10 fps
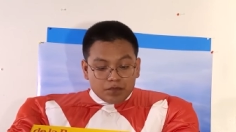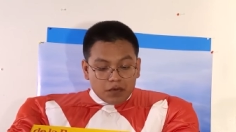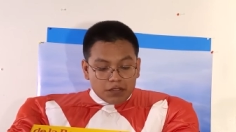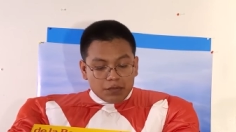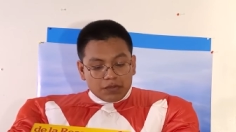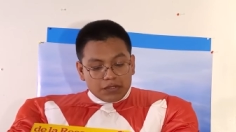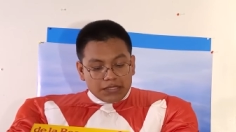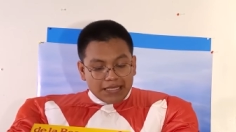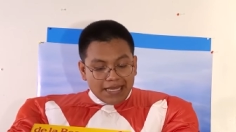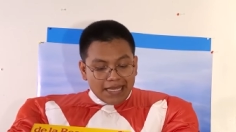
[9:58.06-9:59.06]
was produced in
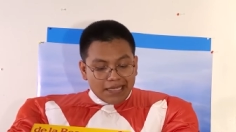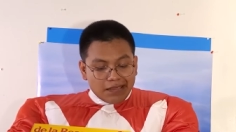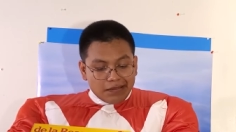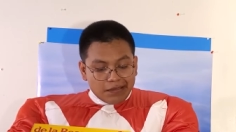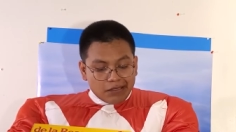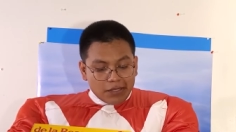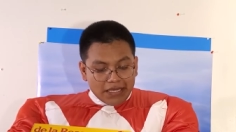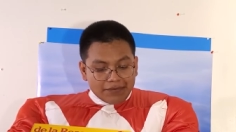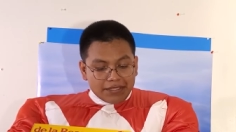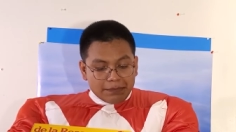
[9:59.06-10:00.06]
a
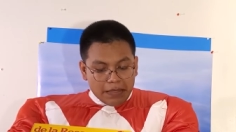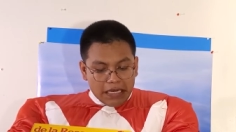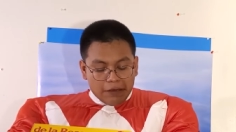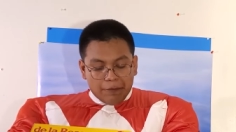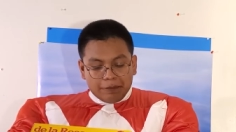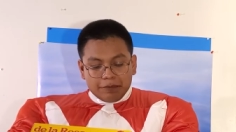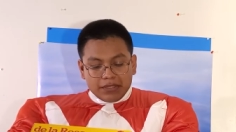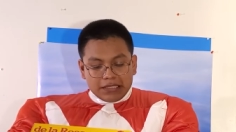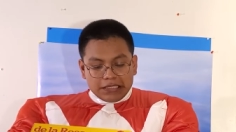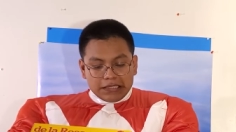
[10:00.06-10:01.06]
handcrafted manner.
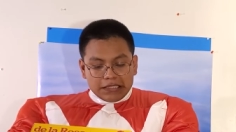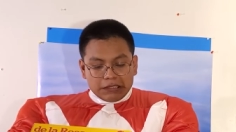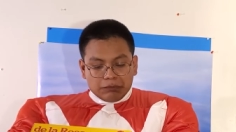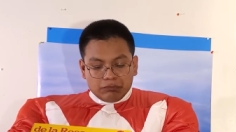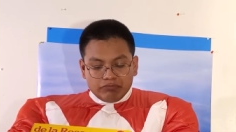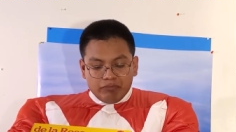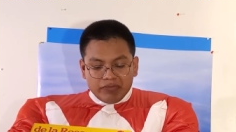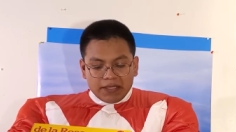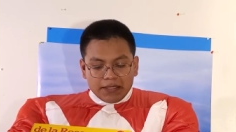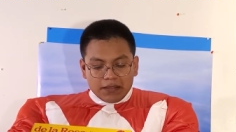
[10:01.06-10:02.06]
But since
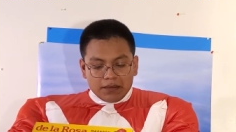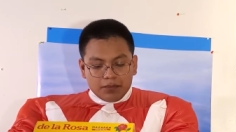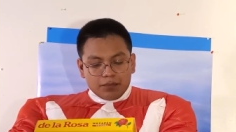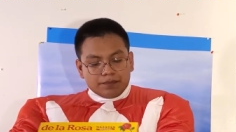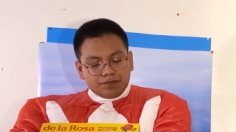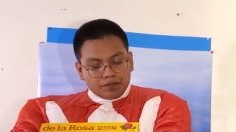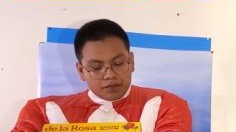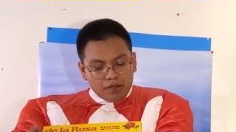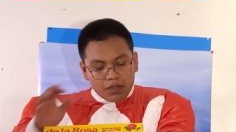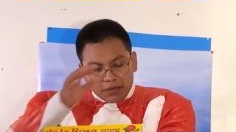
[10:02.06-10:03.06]
it, uh,
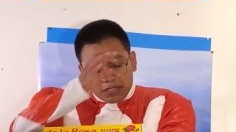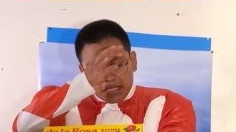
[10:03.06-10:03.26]
but